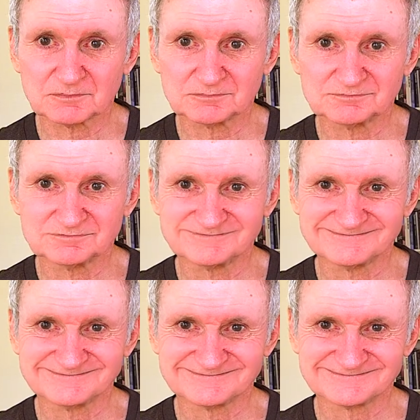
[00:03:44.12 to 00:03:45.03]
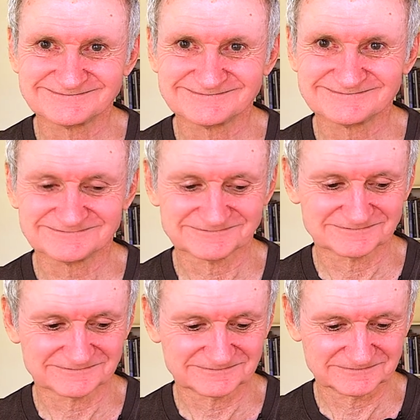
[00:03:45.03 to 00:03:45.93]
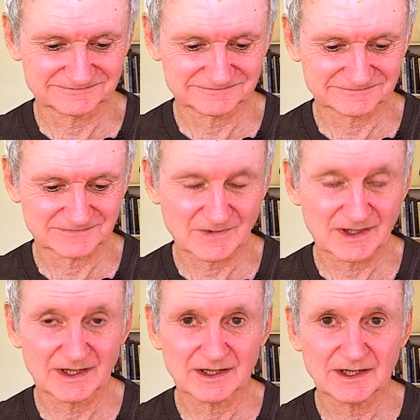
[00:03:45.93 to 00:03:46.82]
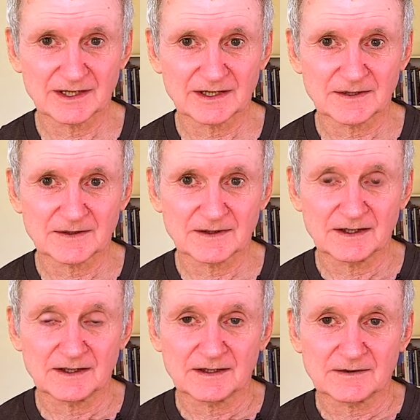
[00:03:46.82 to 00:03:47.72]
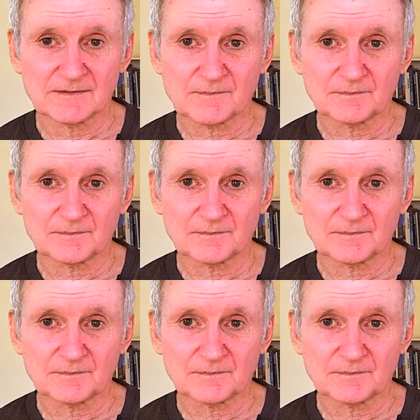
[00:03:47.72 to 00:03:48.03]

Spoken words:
(no one is talking)